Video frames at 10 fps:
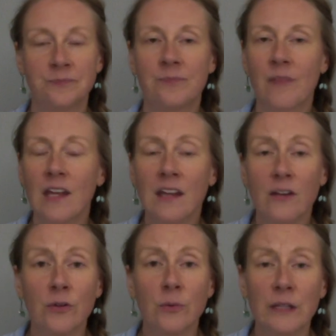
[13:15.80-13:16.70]

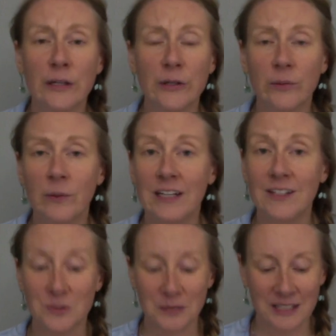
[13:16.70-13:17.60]
Another really good way to
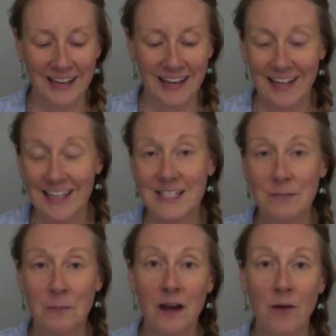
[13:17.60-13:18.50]
do it is
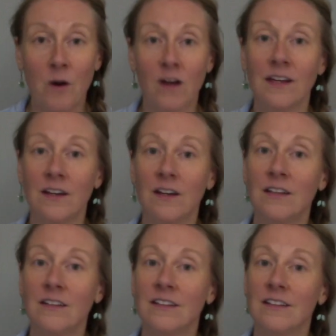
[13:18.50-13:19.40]
by walking
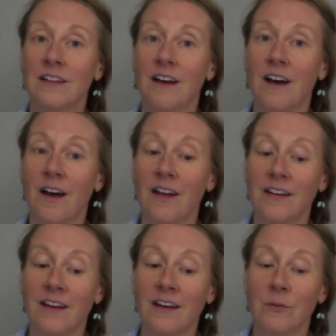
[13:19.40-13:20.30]
on on
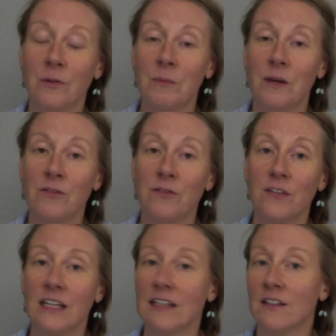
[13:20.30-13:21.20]
uh, with bare
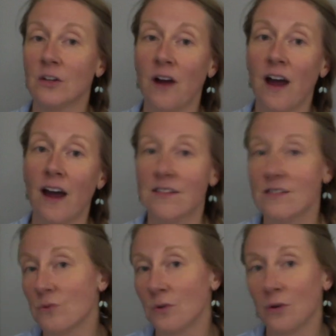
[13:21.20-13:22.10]
feet in the grass
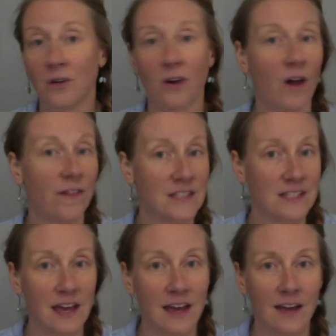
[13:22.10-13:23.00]
or on the
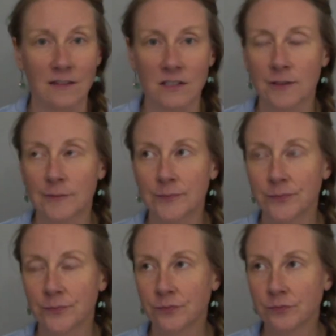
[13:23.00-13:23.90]
sand.
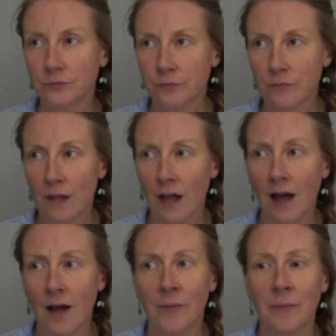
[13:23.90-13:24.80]

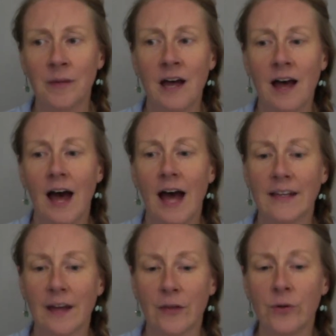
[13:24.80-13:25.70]
Um,
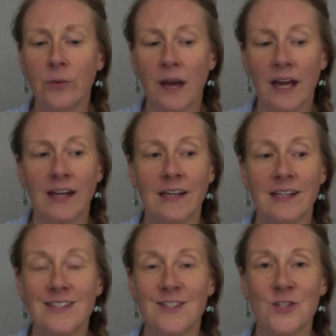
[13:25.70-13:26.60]
another way
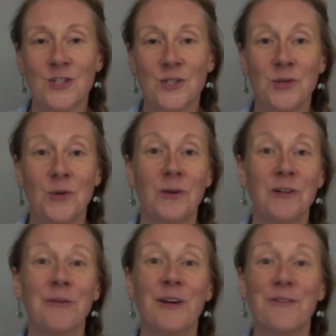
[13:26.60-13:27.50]
is to one
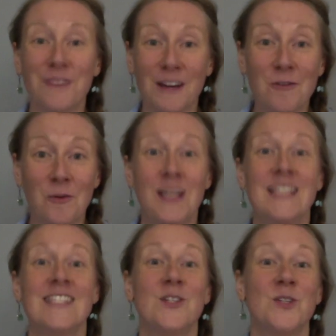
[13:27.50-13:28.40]
of my favorite
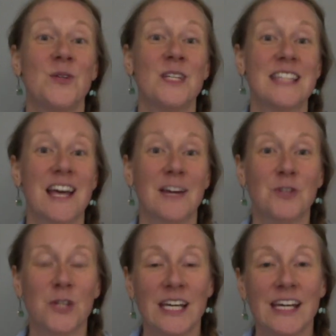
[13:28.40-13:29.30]
ways to do this
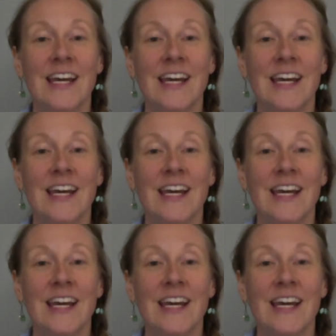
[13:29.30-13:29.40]
actually